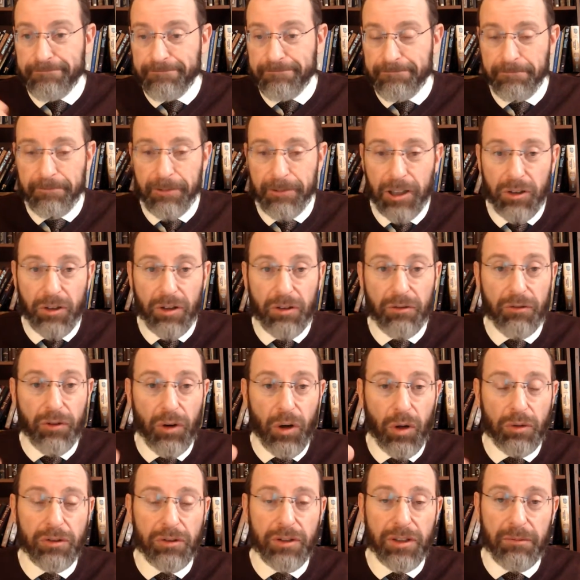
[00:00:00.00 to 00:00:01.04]

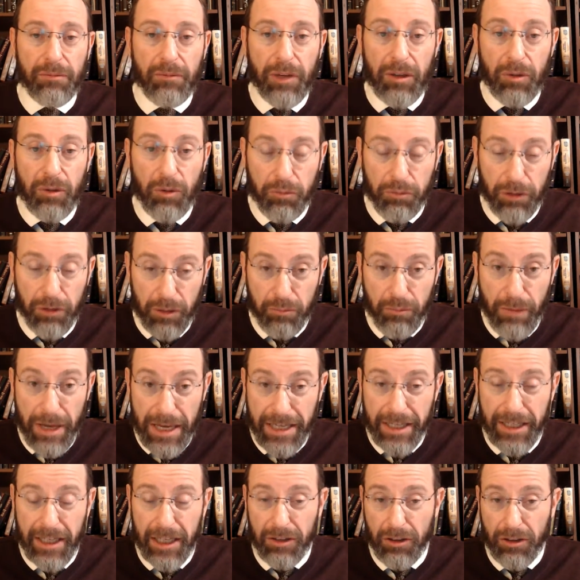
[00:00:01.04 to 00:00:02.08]
involved in
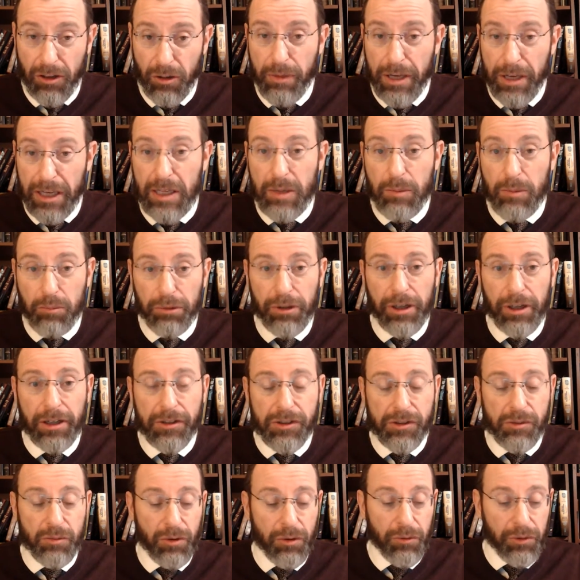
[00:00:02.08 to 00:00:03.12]
making. They were making
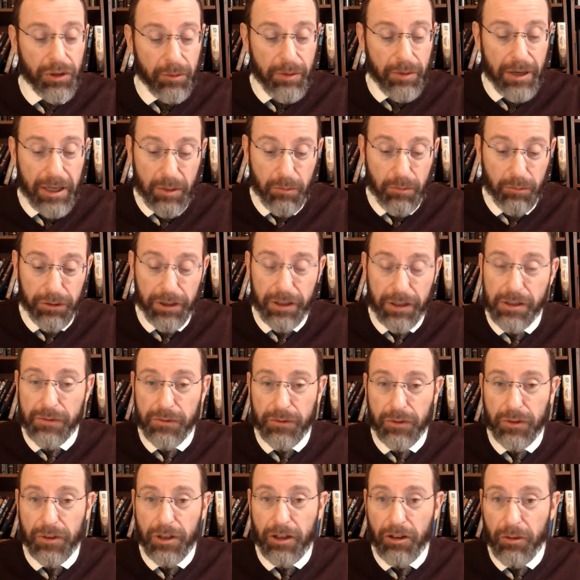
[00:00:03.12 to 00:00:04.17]
bricks. What were they making bricks
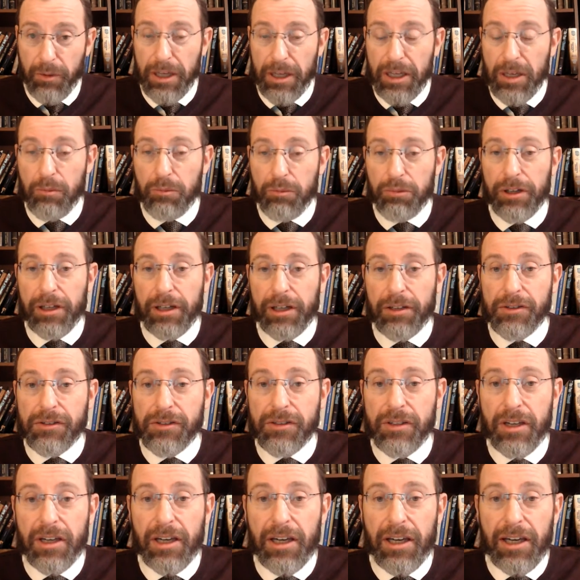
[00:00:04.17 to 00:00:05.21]
for? They were making
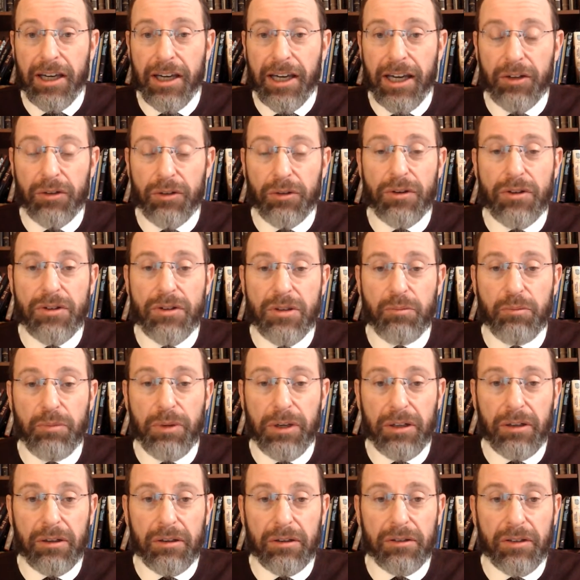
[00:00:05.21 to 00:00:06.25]
bricks in order to
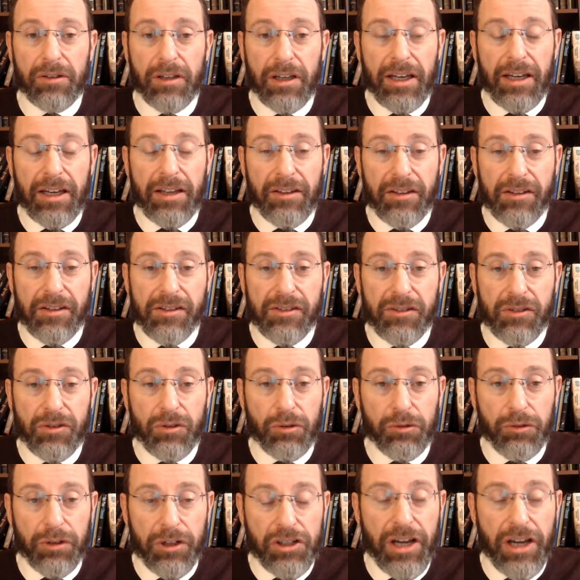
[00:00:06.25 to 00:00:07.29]
build the
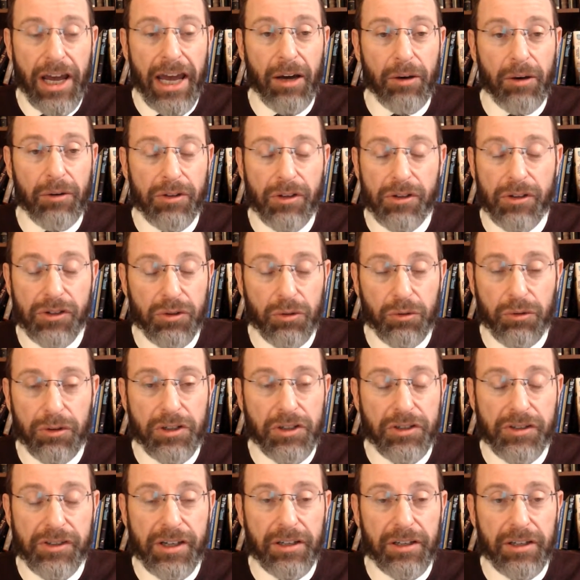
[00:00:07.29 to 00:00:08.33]
storage
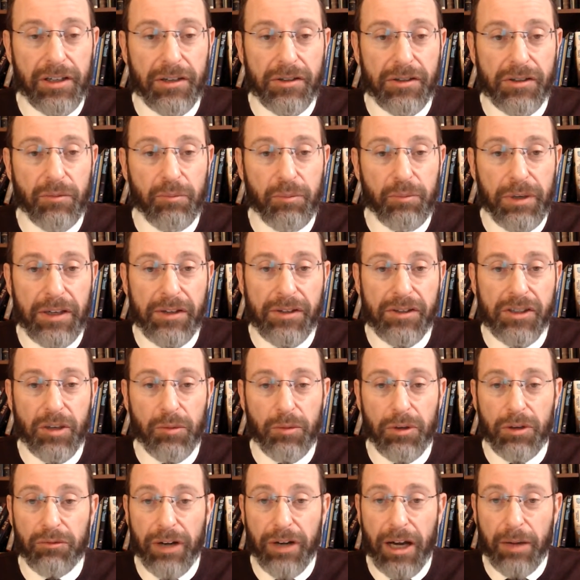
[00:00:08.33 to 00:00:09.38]
cities of Pisum
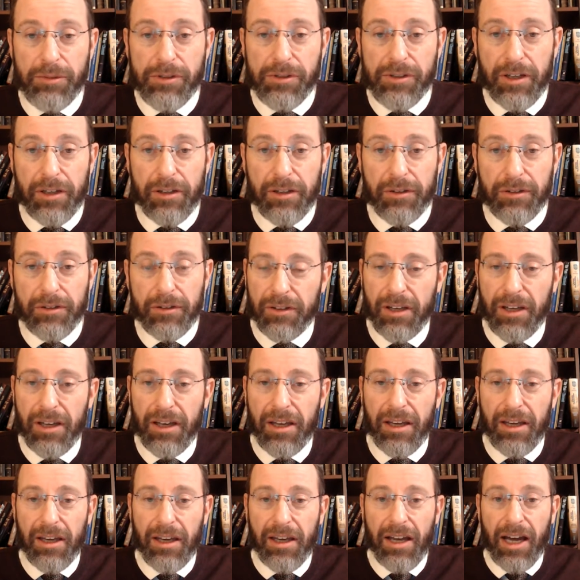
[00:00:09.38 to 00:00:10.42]
and Ramses.
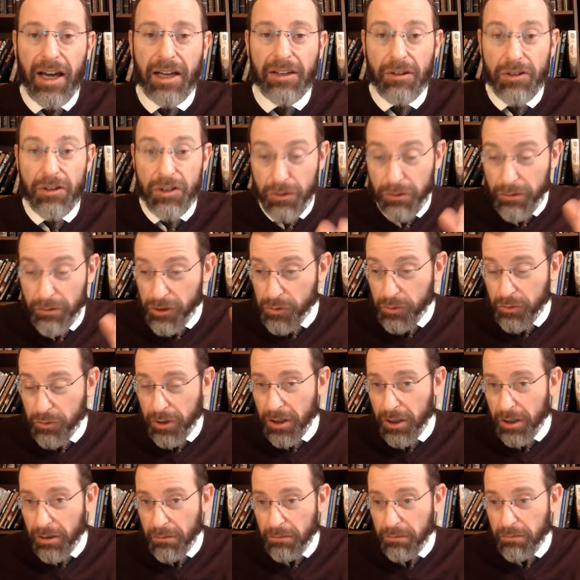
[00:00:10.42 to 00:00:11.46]
And the Jews
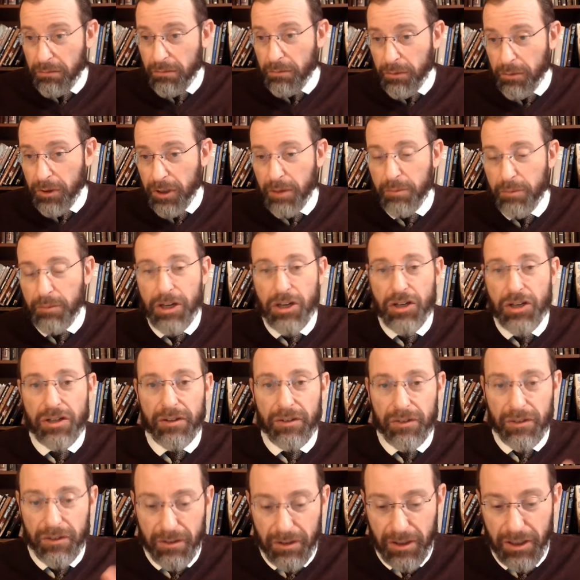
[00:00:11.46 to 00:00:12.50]
were
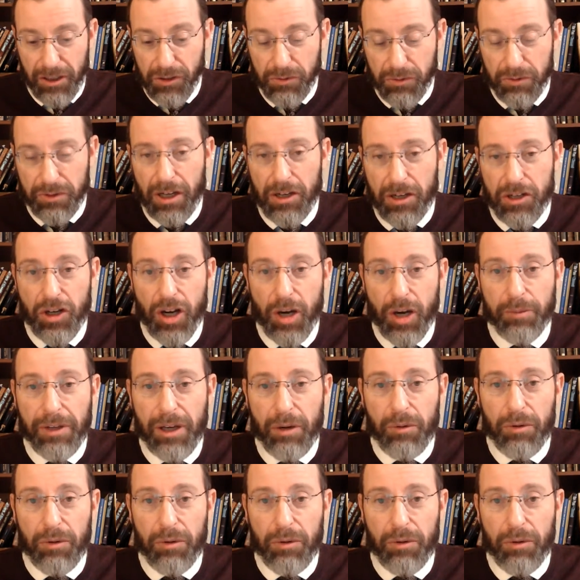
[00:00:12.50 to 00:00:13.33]
commissioned. This was their job. They